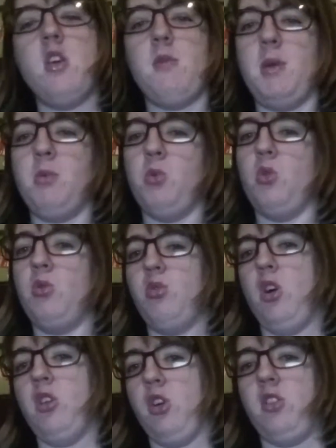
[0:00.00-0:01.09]
People will
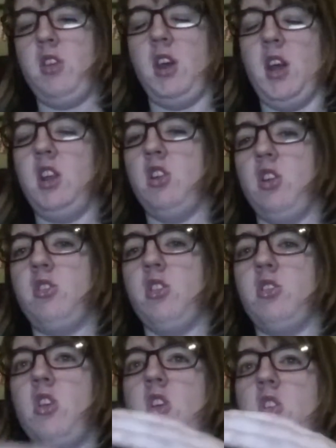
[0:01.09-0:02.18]
not take any notice.